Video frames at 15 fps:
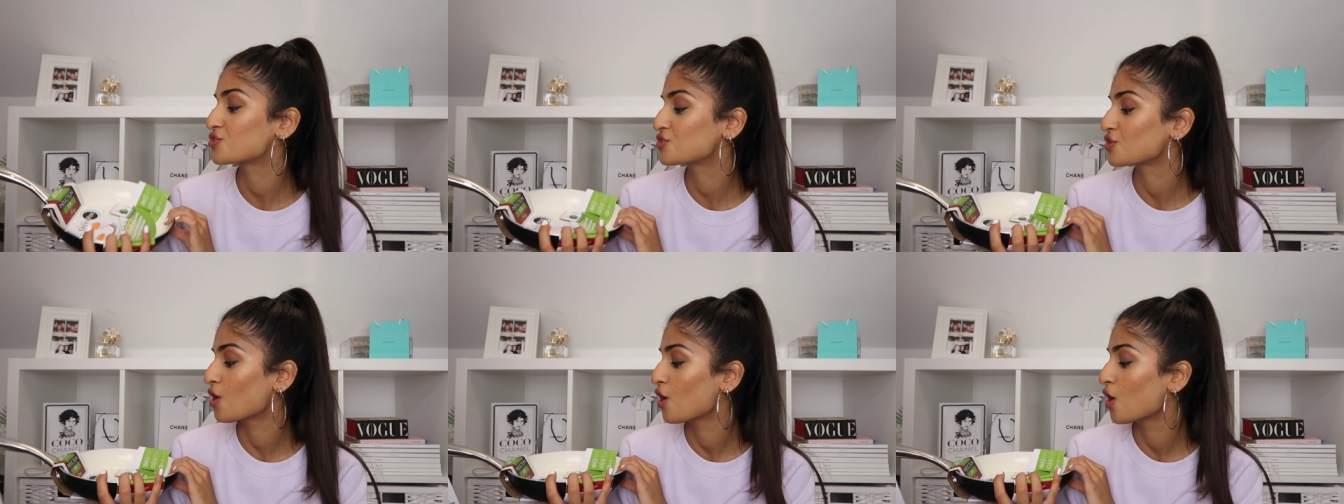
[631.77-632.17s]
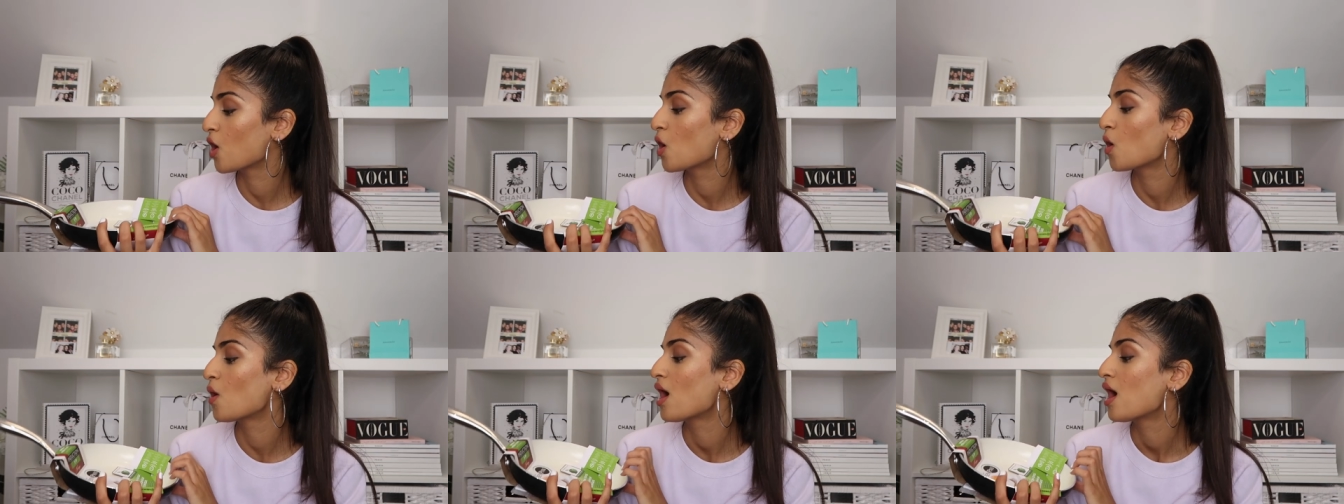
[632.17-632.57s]

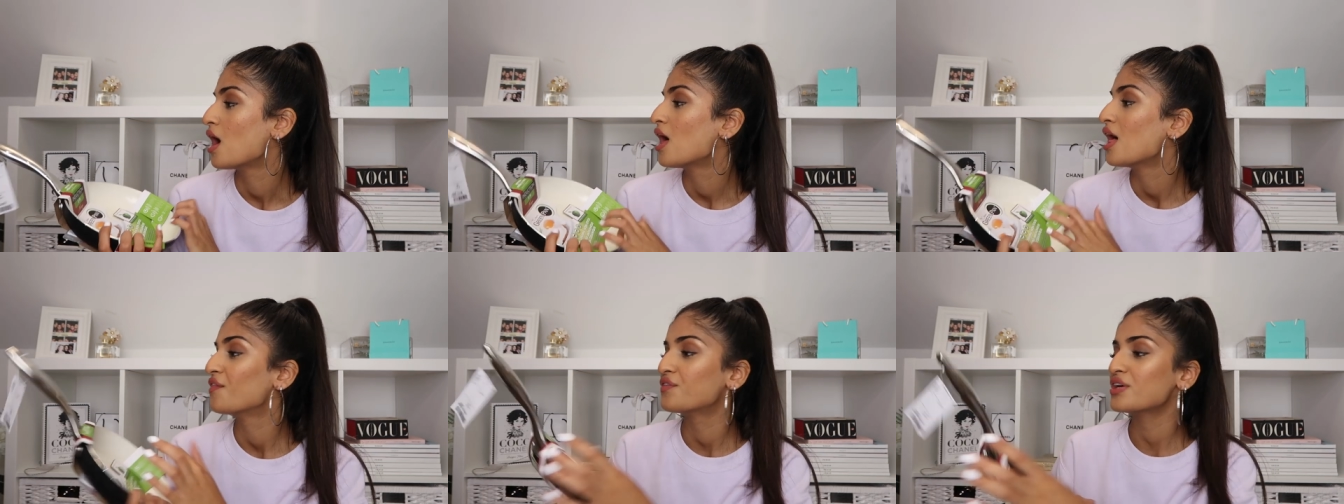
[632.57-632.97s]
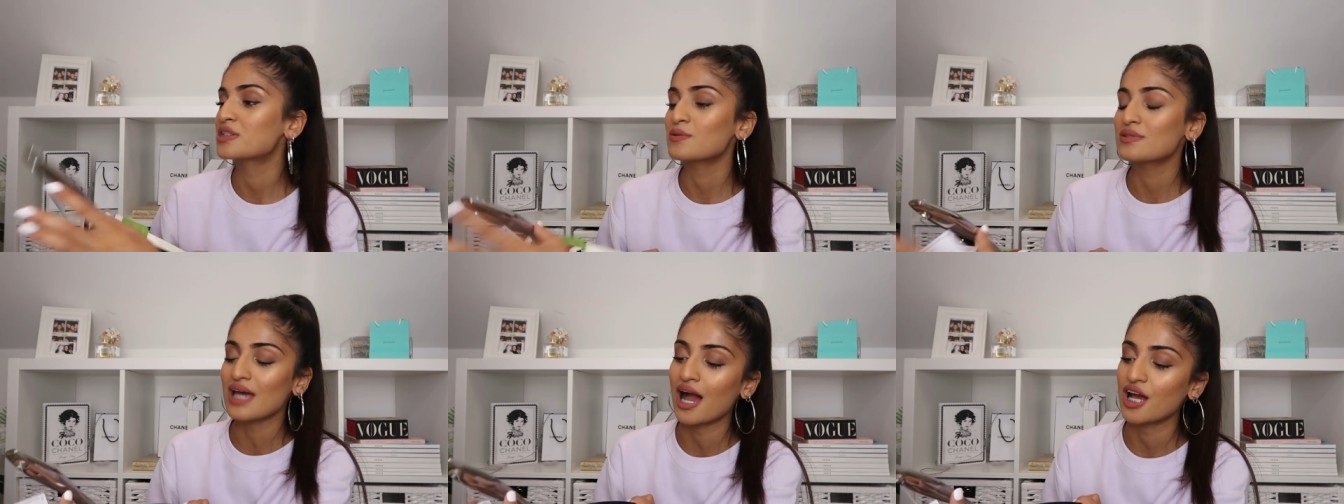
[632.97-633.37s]
So
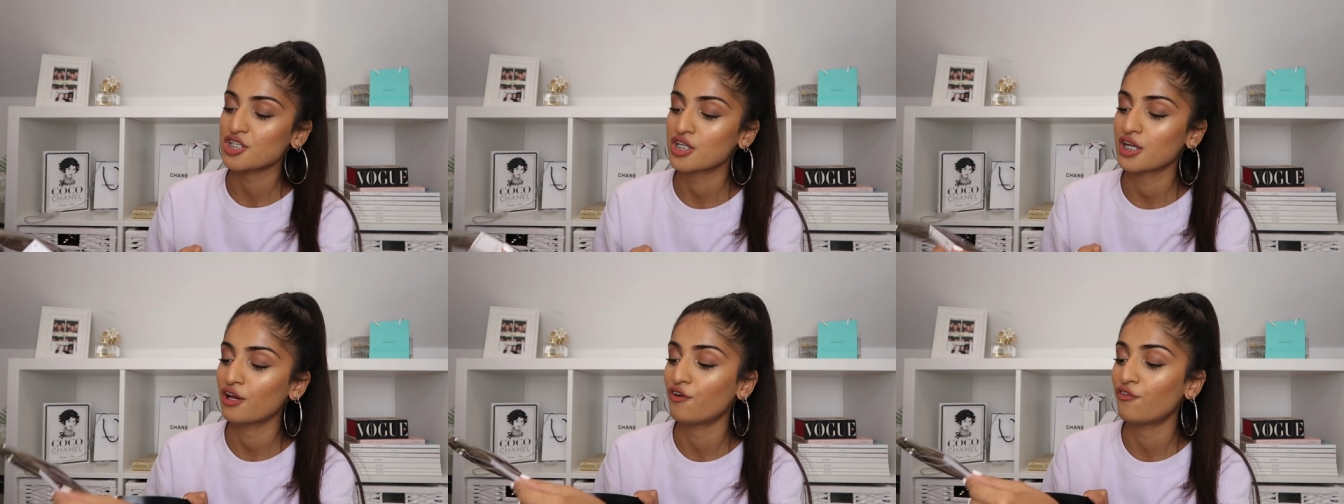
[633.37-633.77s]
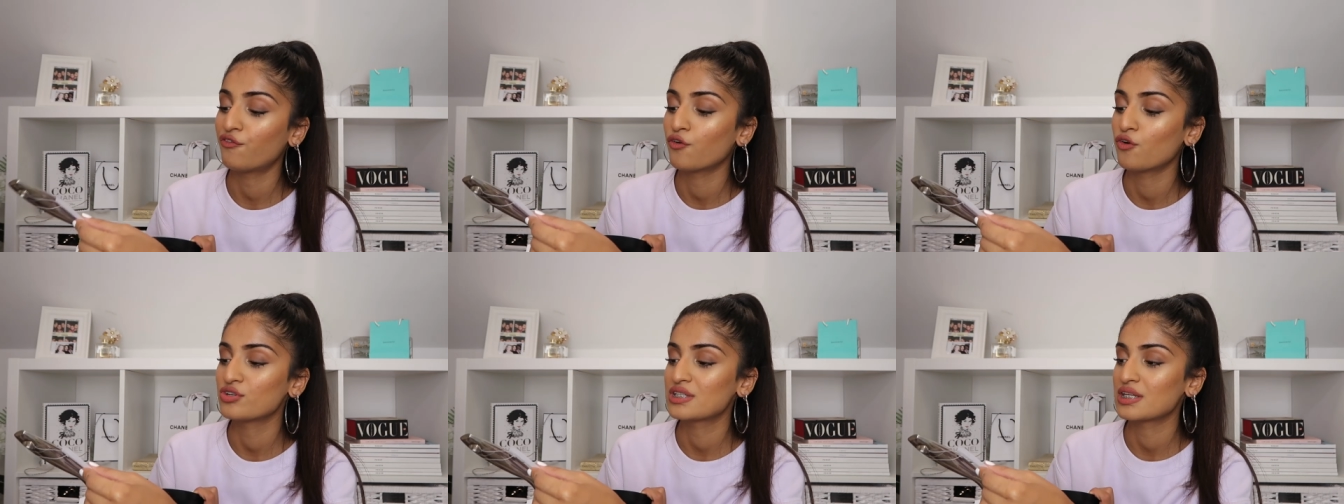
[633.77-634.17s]
this was actually
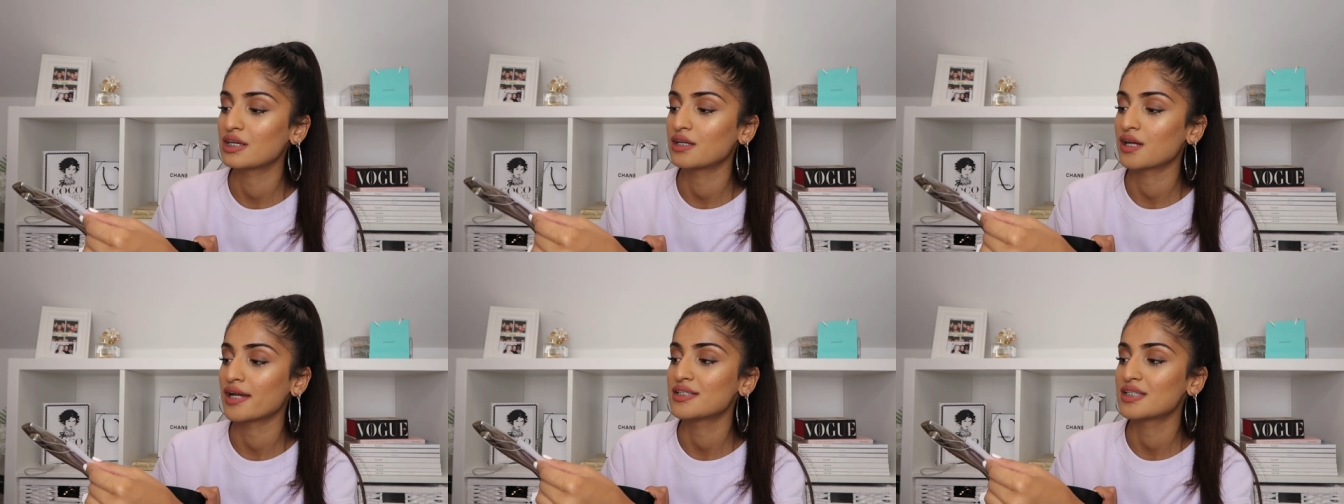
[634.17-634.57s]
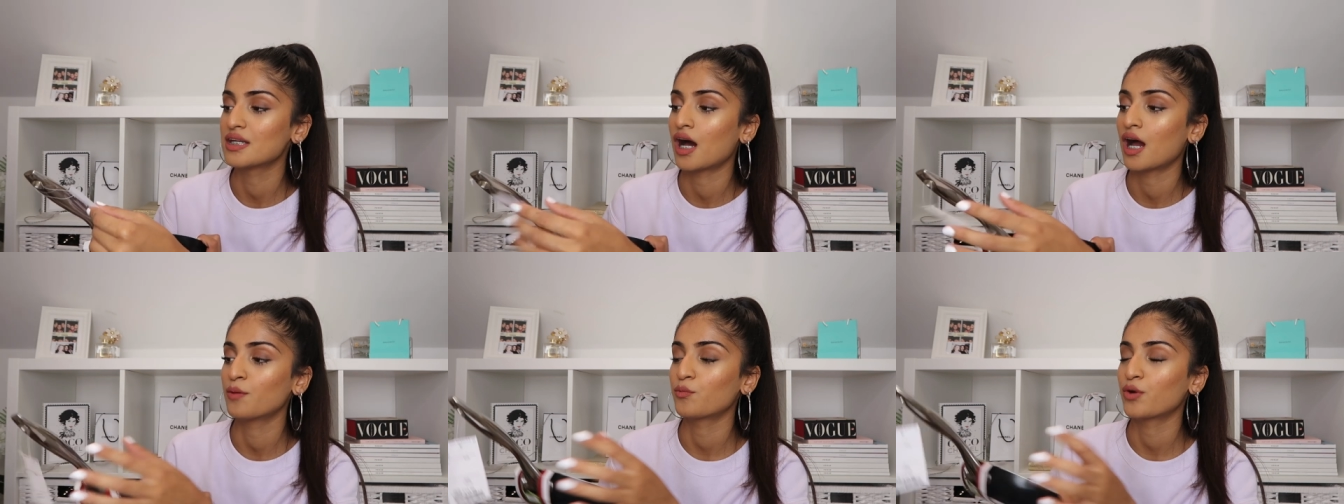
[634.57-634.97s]
fourteen
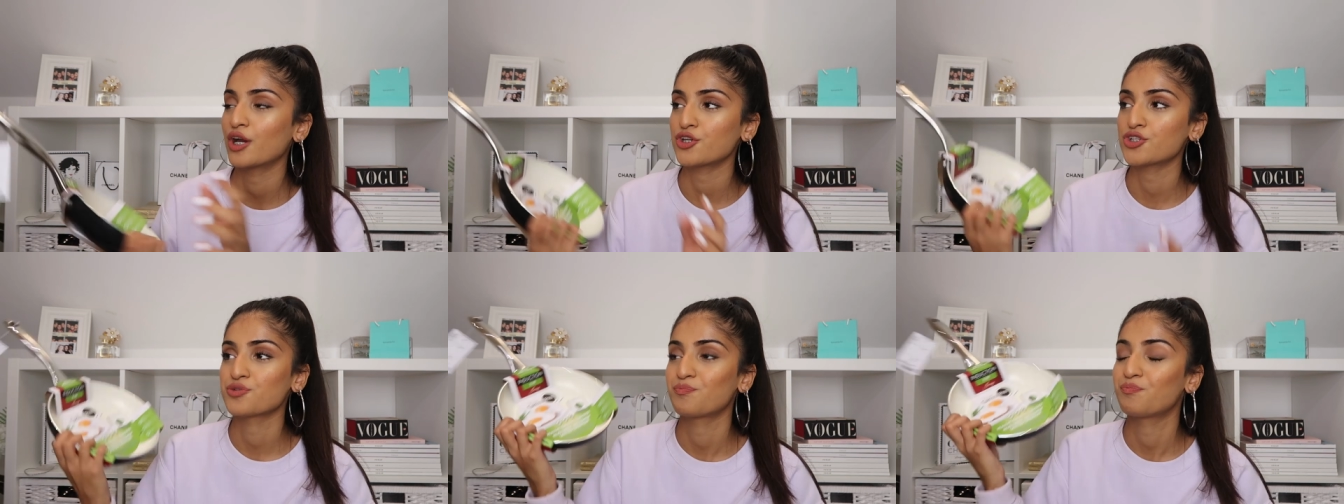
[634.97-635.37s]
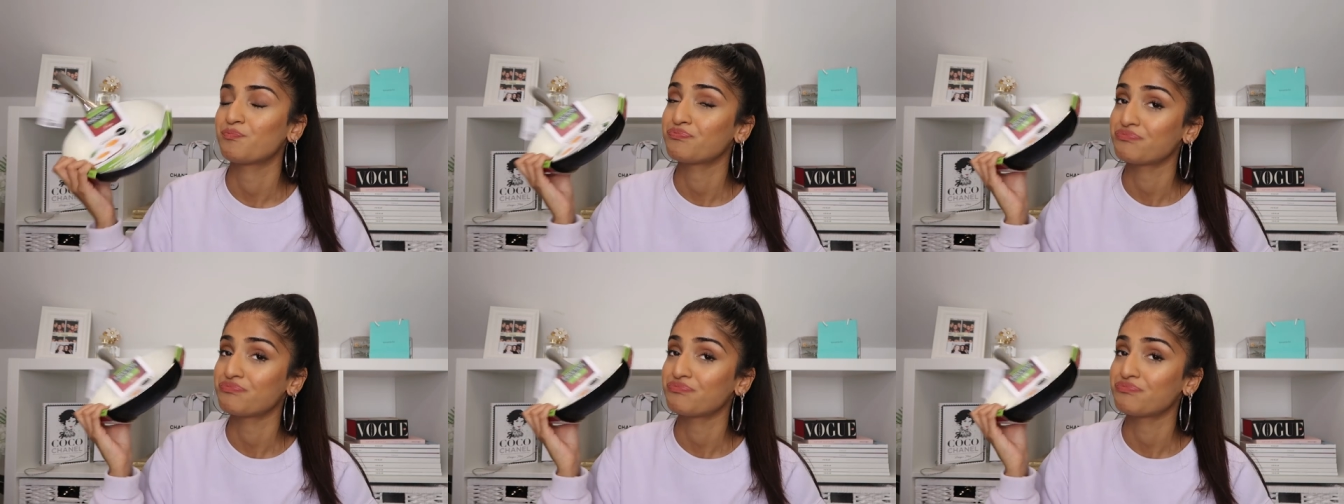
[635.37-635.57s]
ninety-nine, which,